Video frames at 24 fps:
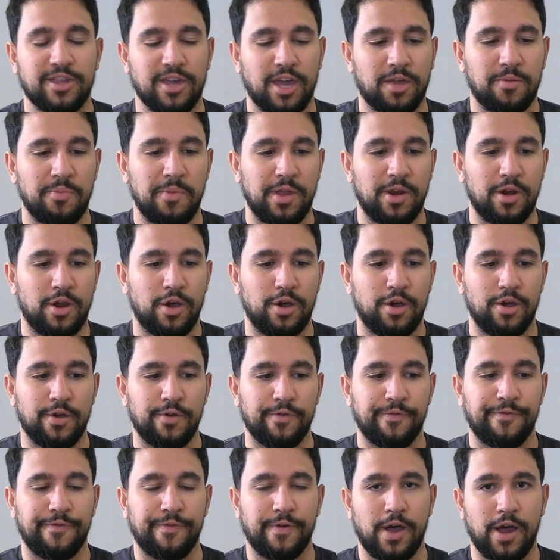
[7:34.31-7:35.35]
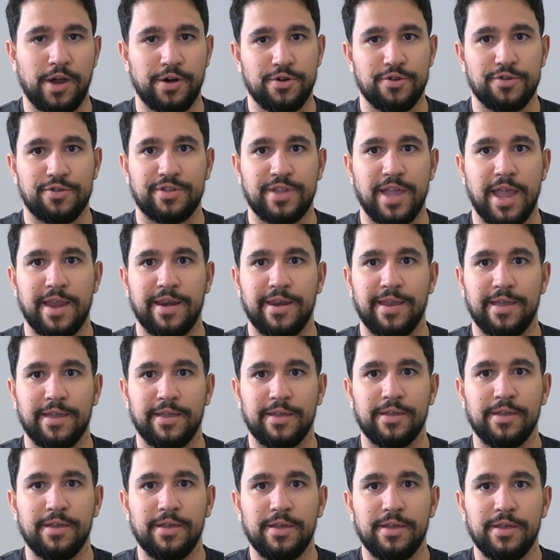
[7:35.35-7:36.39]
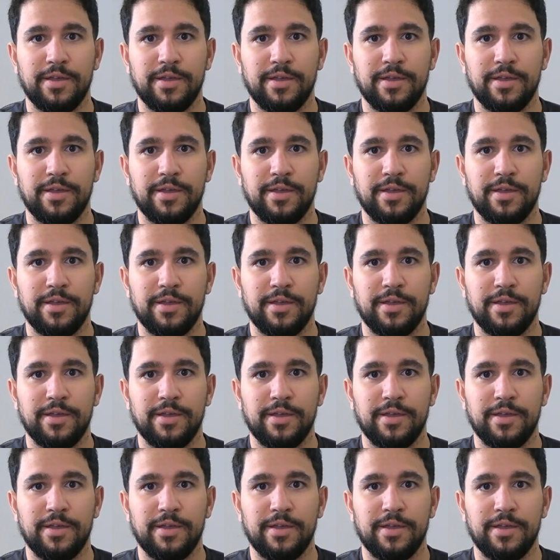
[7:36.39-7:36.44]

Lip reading: segment of understanding